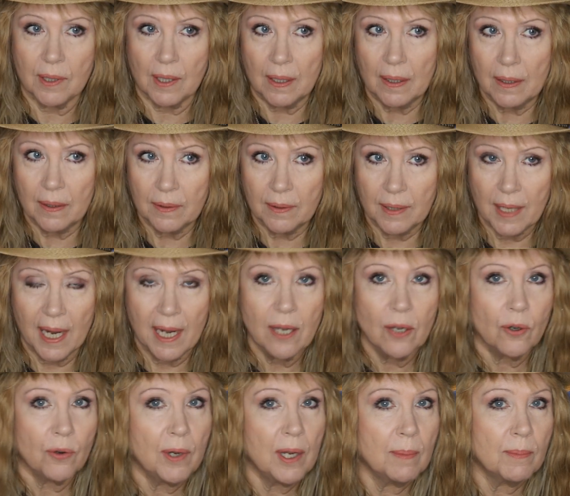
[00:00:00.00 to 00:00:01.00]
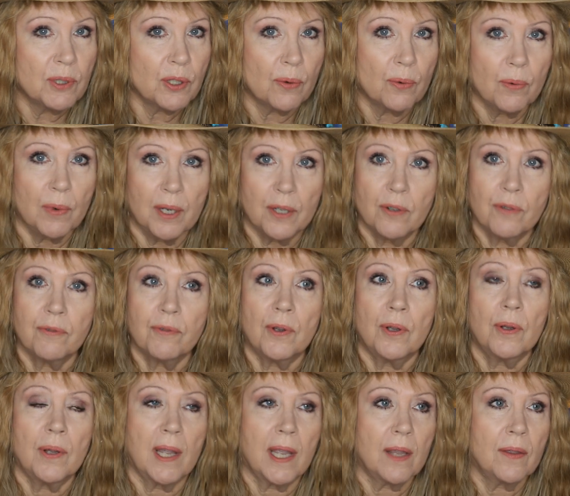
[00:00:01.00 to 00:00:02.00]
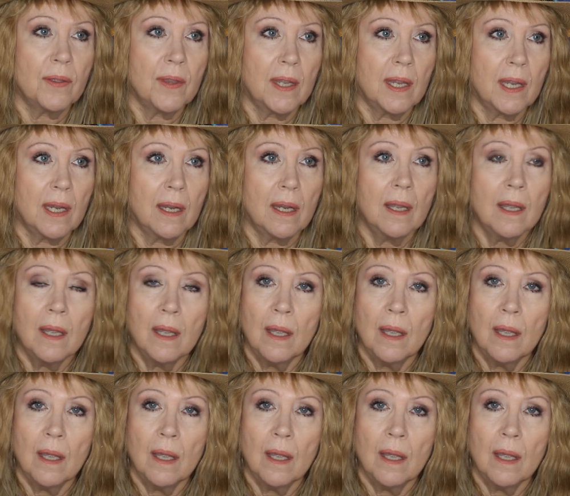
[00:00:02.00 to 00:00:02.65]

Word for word: the night creams are wonderful, and the